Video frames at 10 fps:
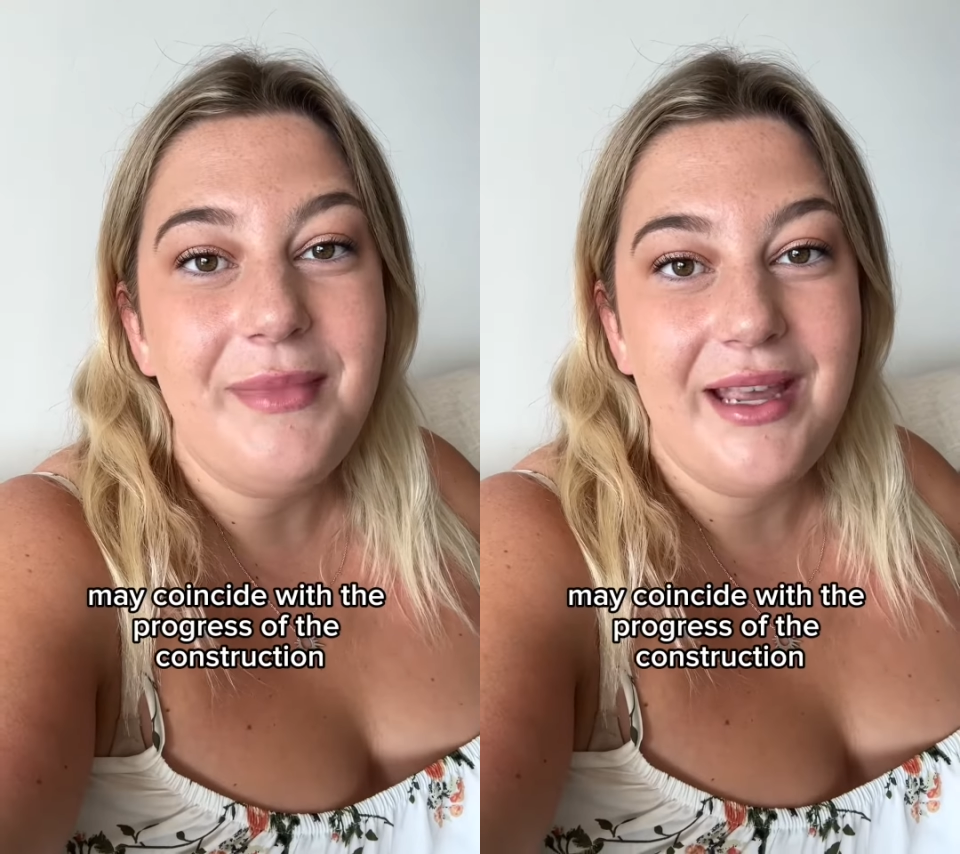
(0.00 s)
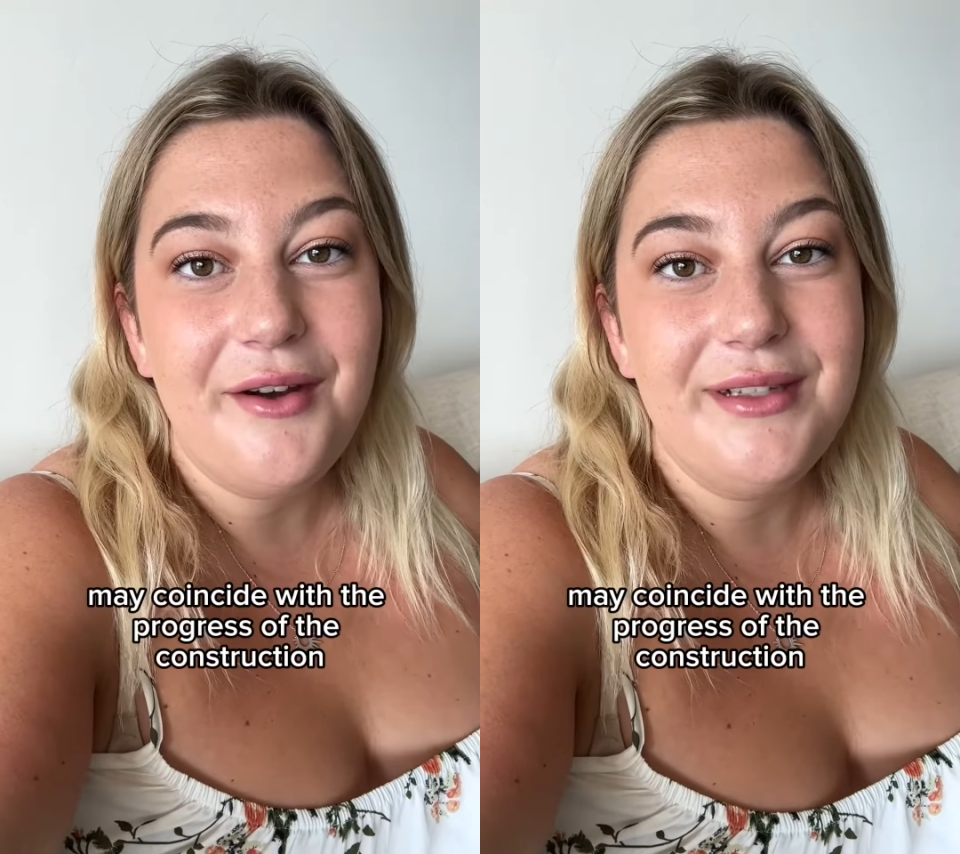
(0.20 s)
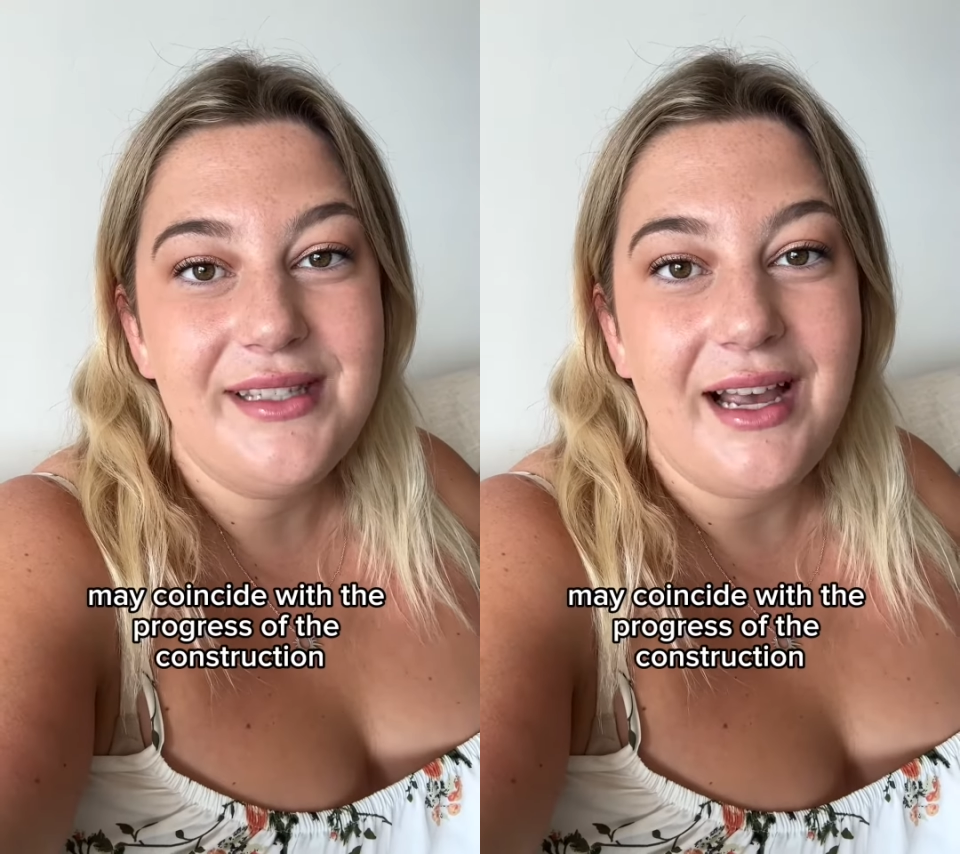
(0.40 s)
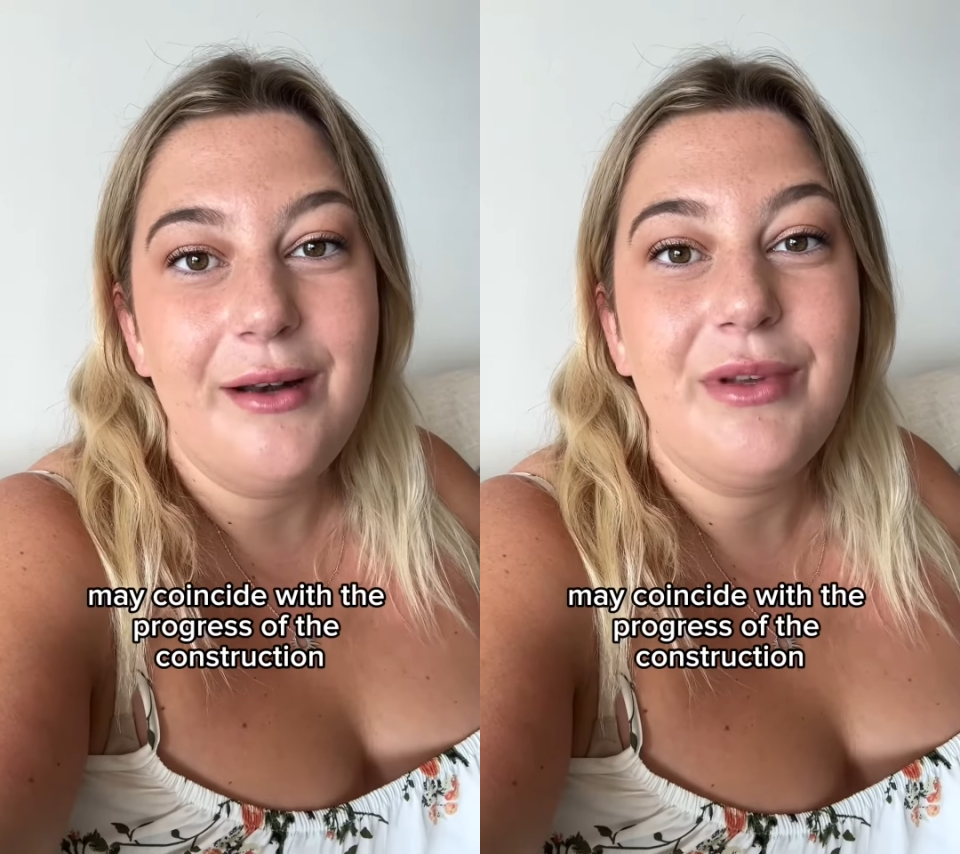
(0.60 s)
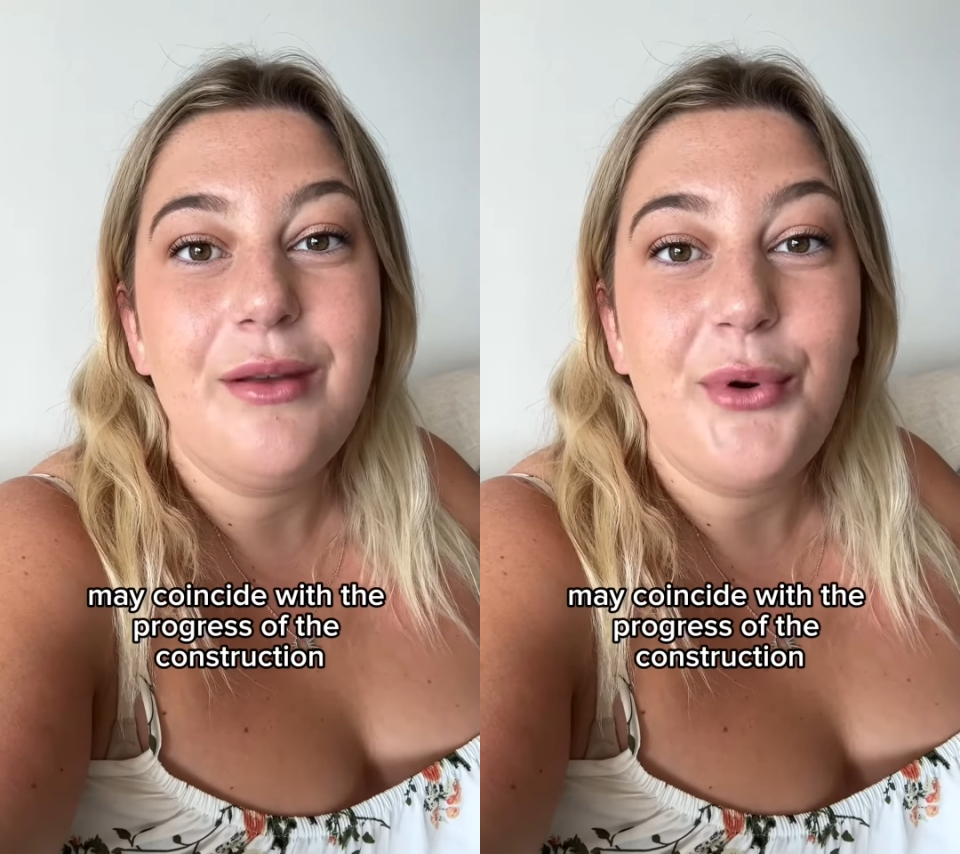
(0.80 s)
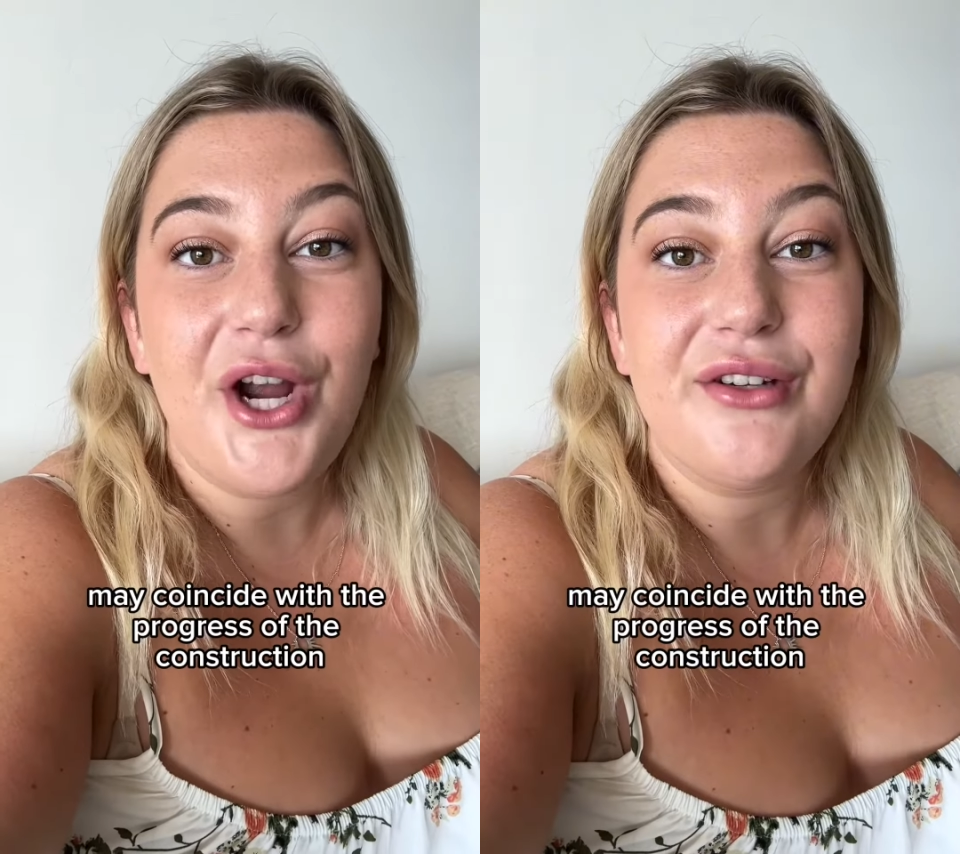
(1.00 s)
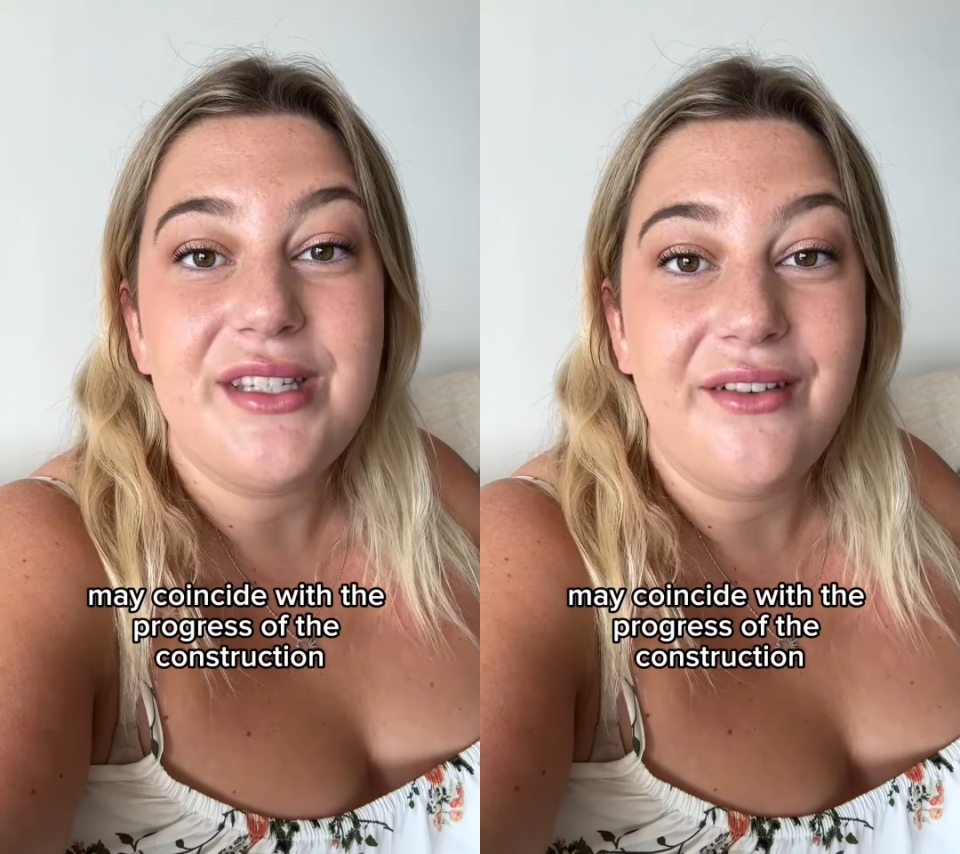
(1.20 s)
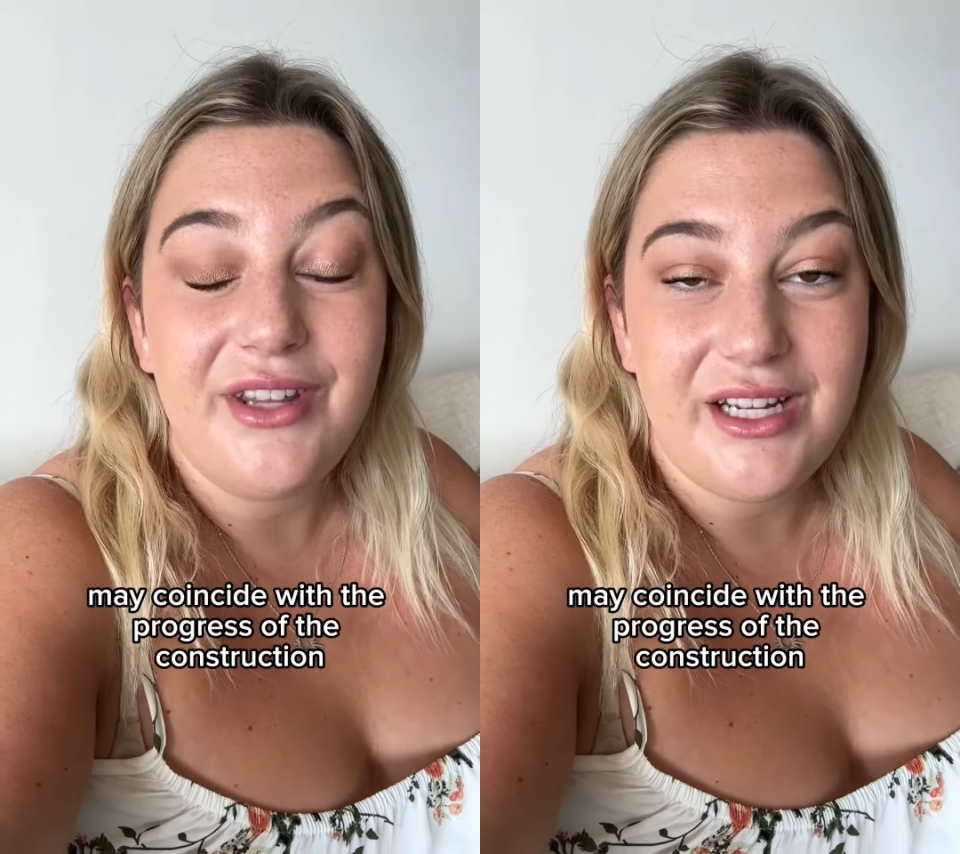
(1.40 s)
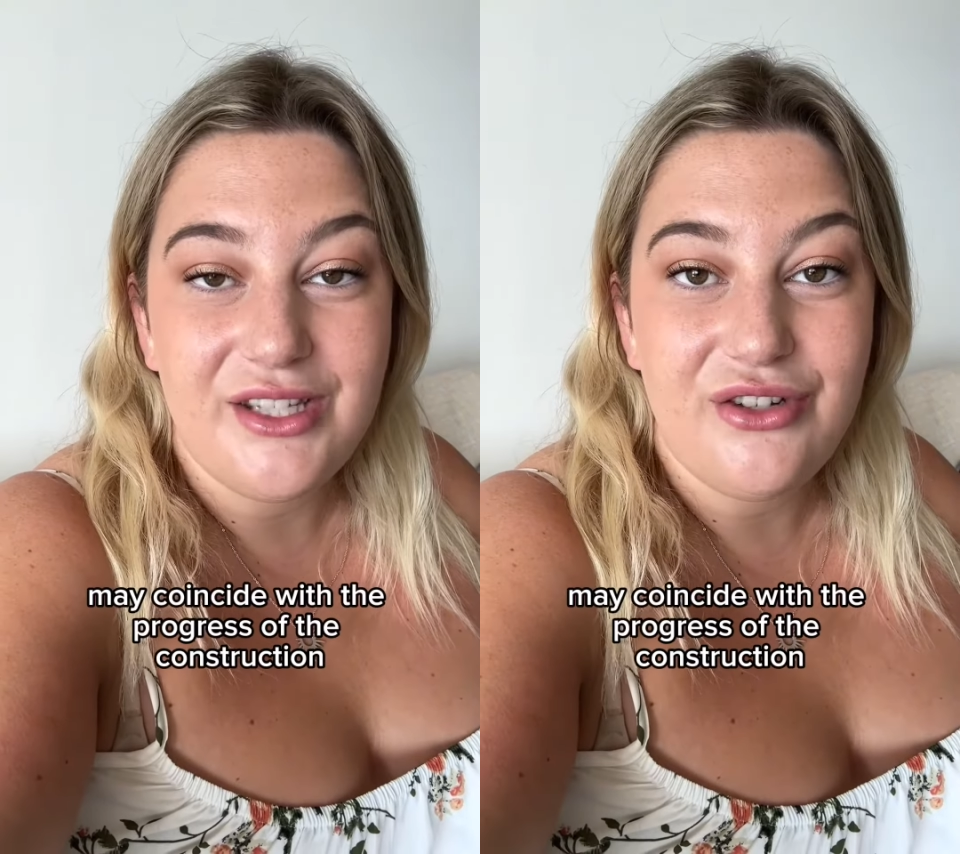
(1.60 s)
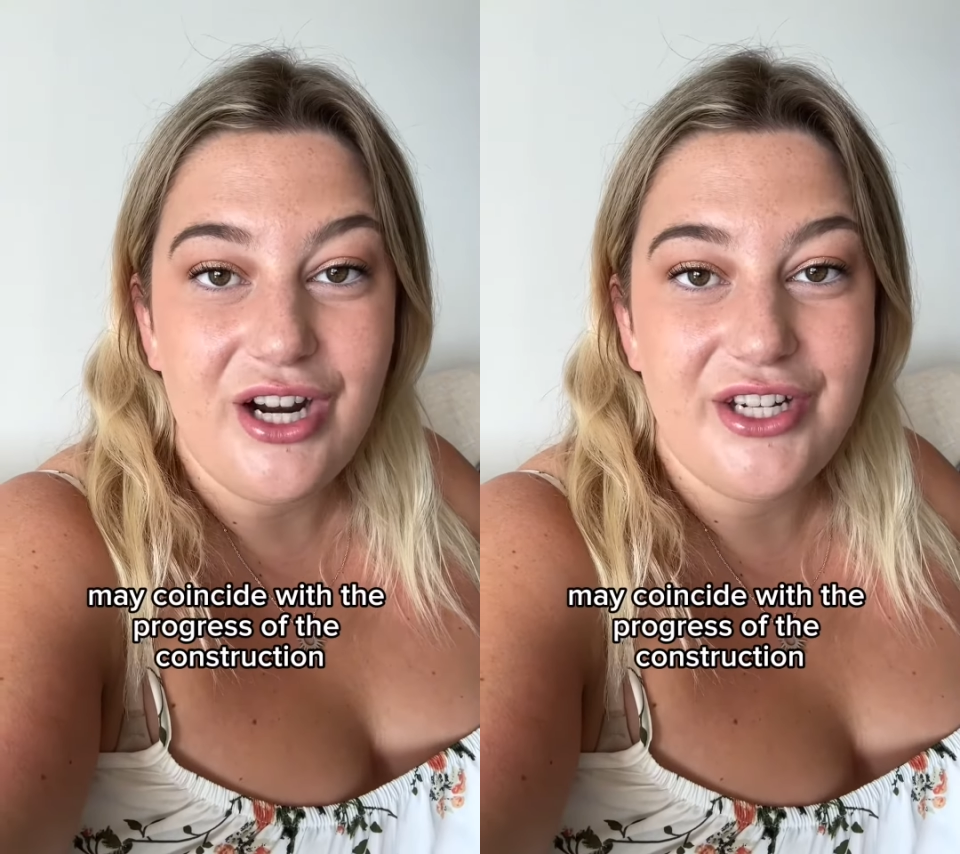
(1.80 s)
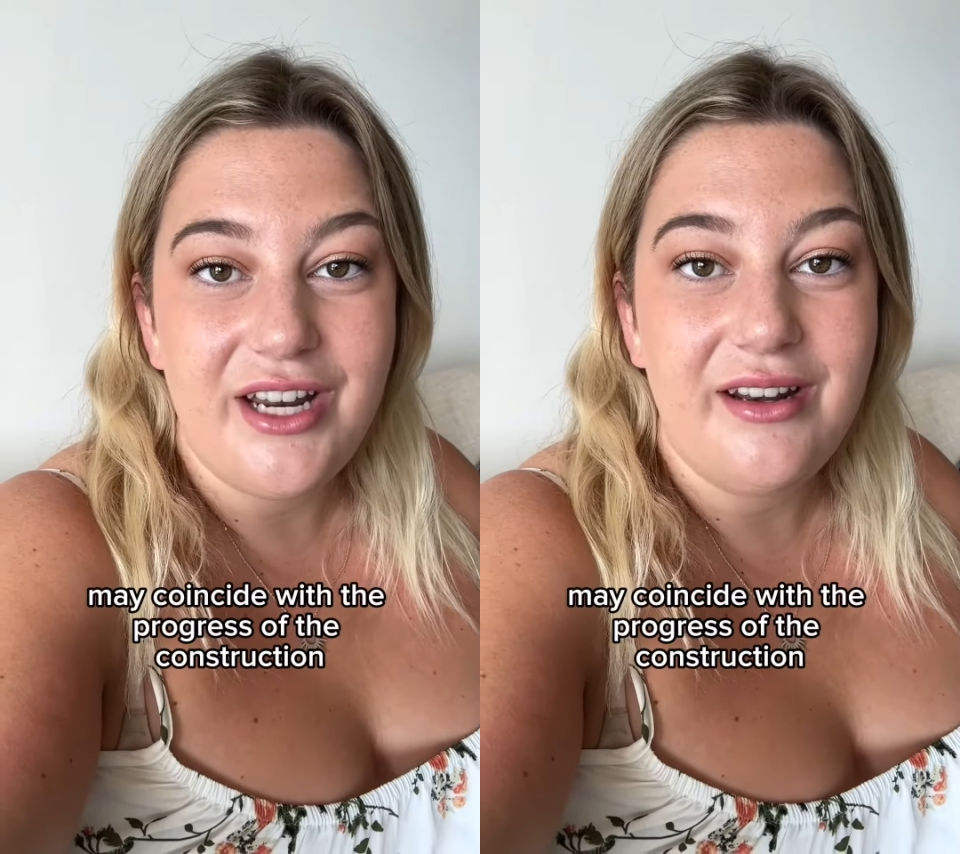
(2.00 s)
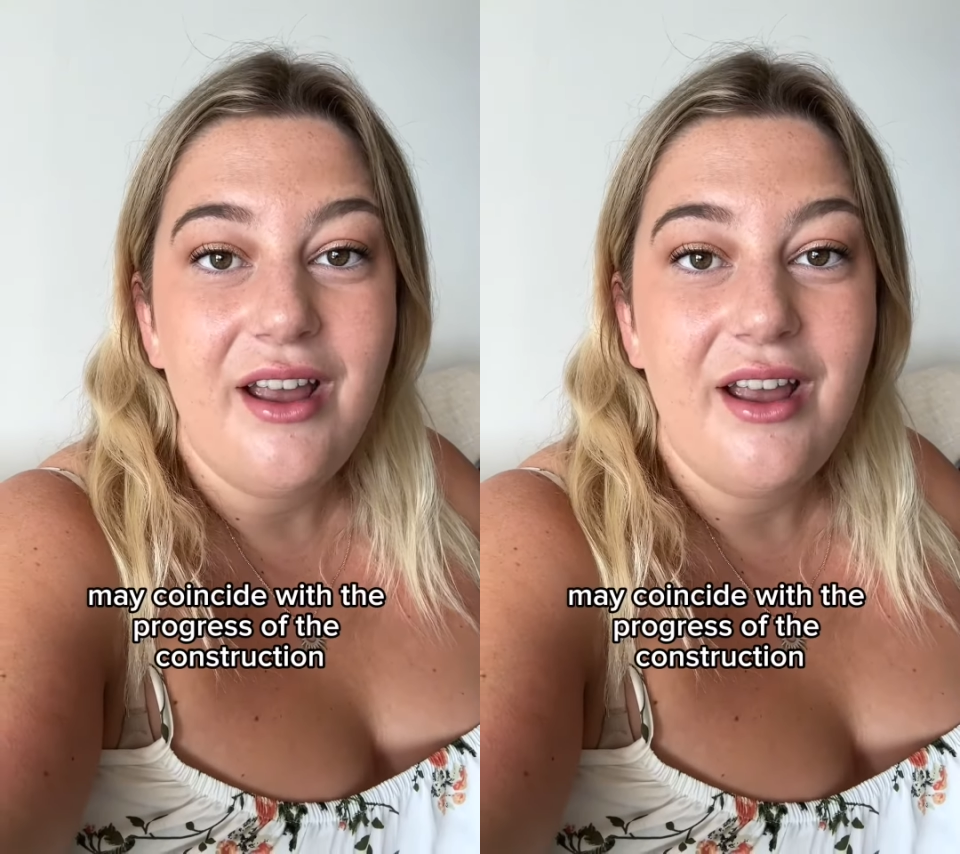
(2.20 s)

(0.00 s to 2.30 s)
coincide with the progress of the construction.